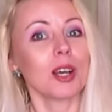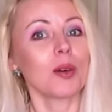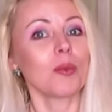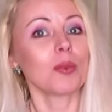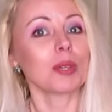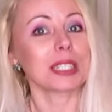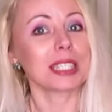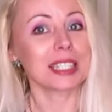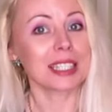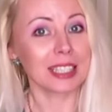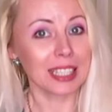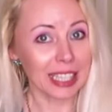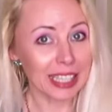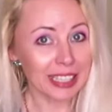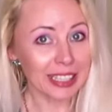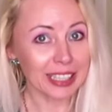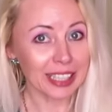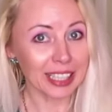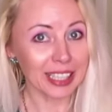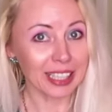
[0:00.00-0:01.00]
was
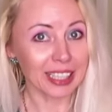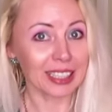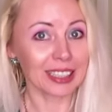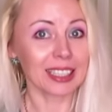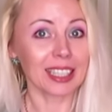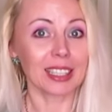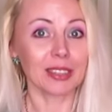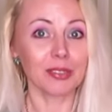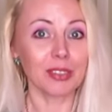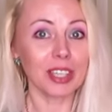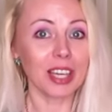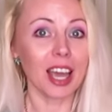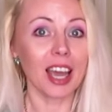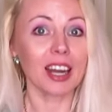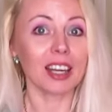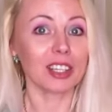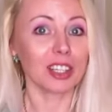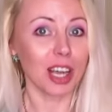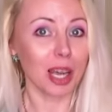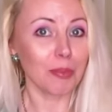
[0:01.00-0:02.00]
thinking that we
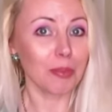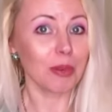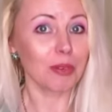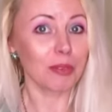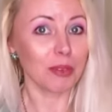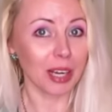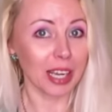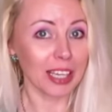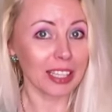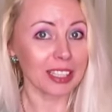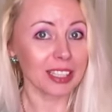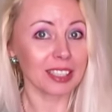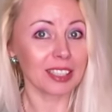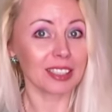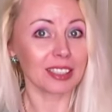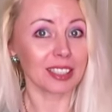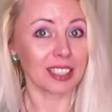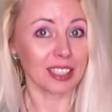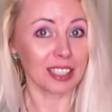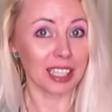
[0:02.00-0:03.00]
are
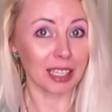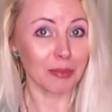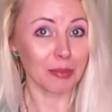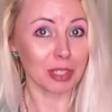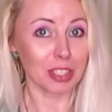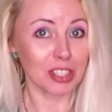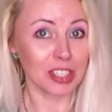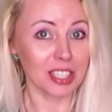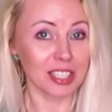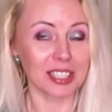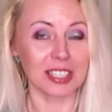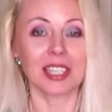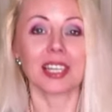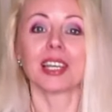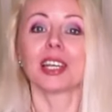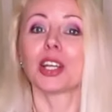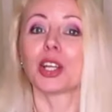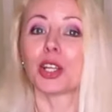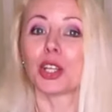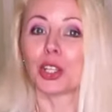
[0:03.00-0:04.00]
copyrighting their images
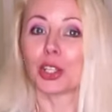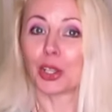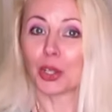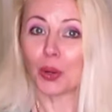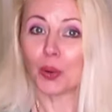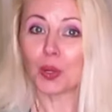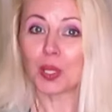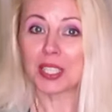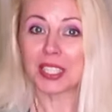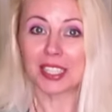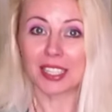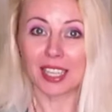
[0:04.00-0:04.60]
no it's